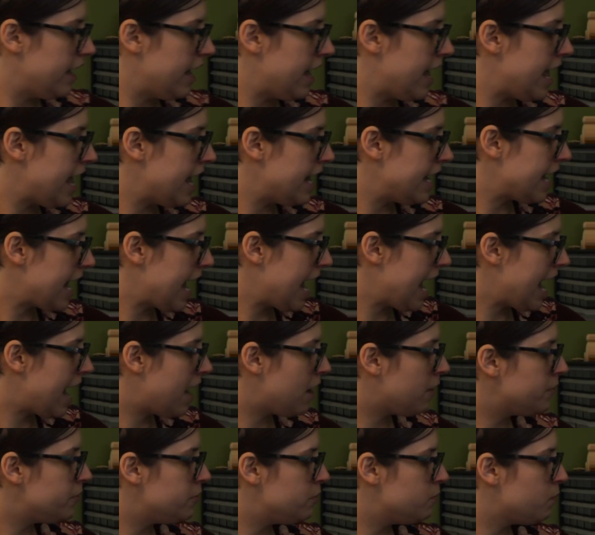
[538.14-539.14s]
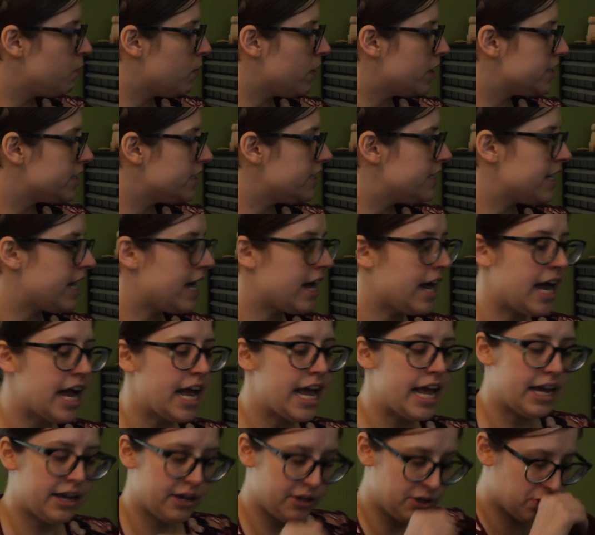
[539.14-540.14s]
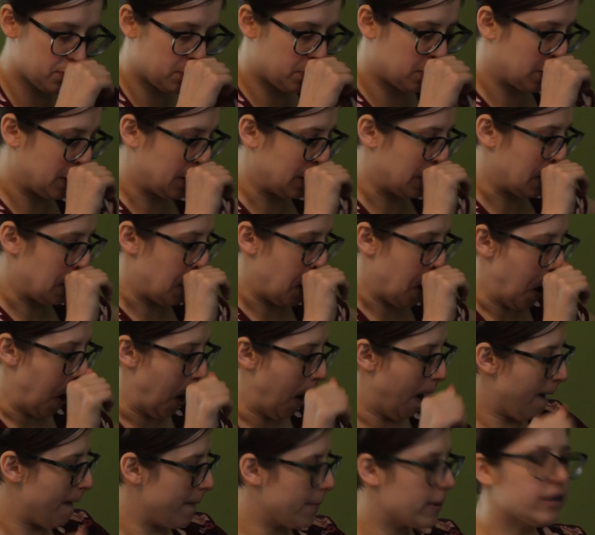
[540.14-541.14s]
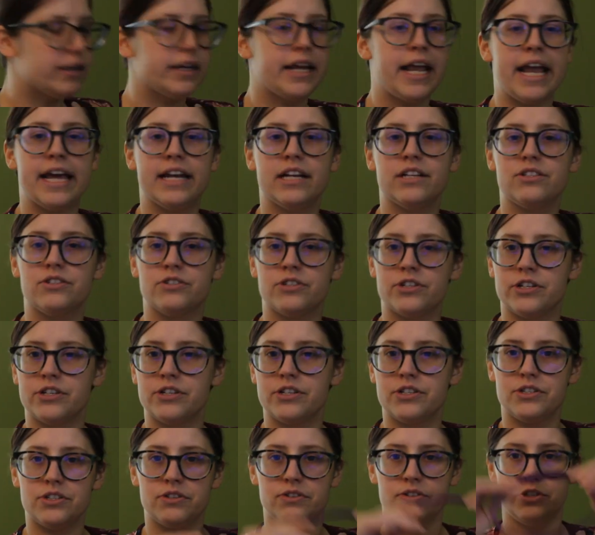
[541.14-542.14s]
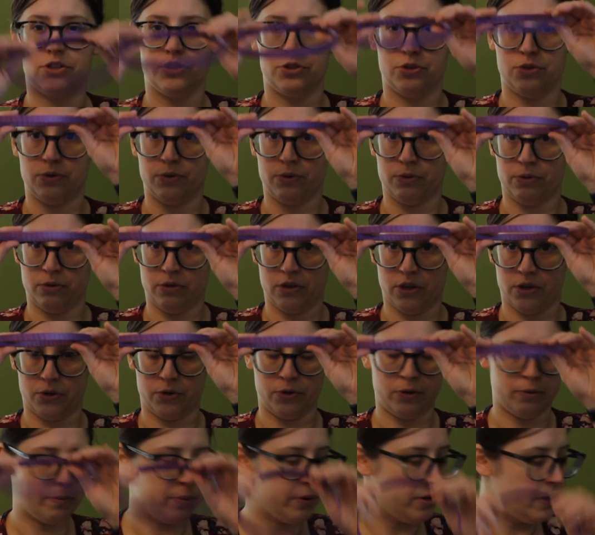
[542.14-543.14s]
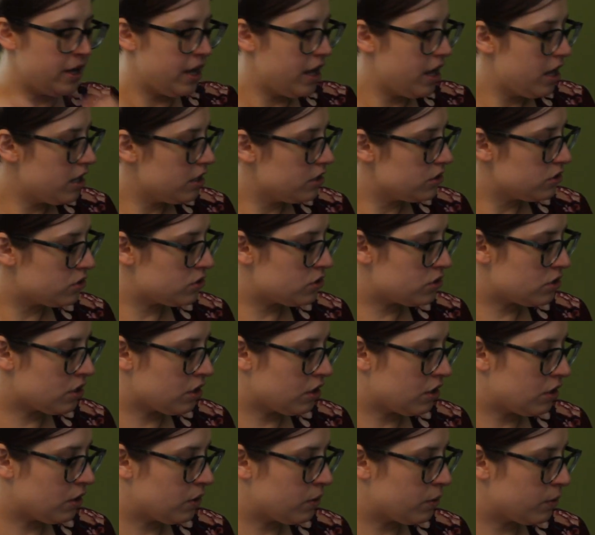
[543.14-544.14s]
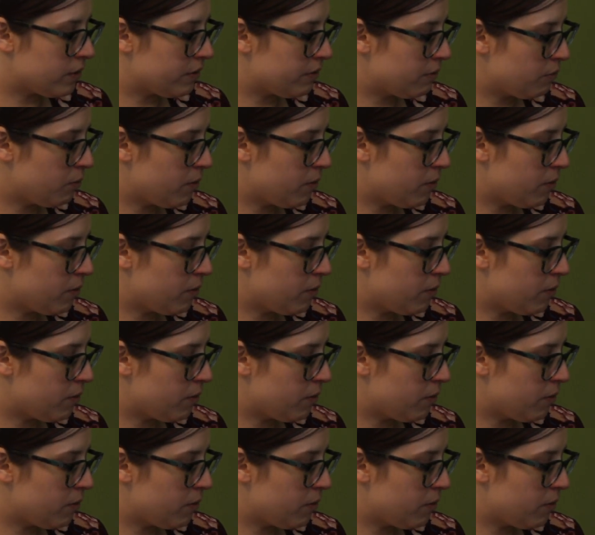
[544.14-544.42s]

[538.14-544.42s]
and how you want to tie your canisters to the hoop. So